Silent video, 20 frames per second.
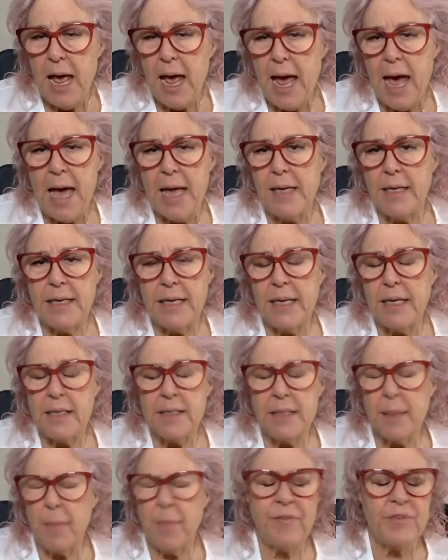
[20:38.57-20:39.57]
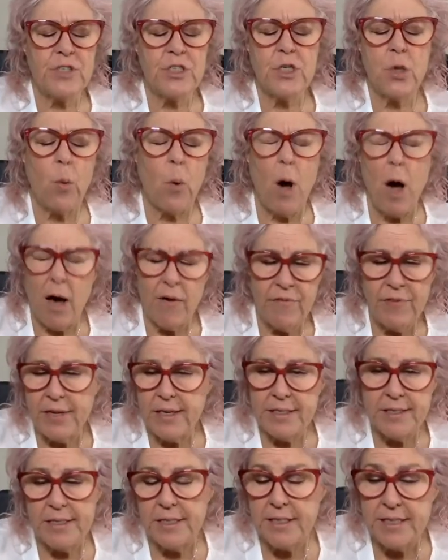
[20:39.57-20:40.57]
And some of it's so
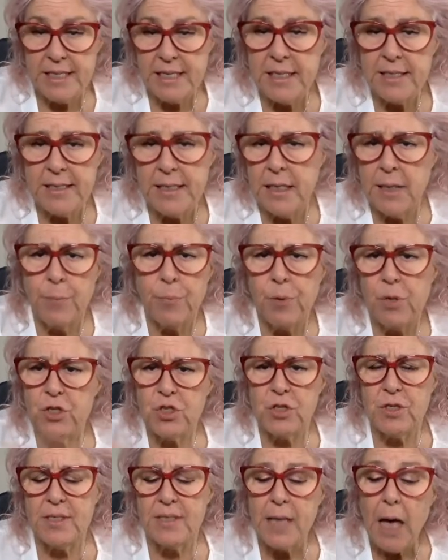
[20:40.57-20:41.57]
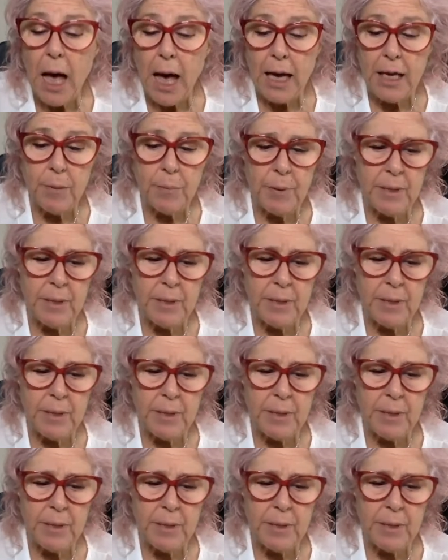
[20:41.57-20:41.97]
obvious it's easy to brush aside,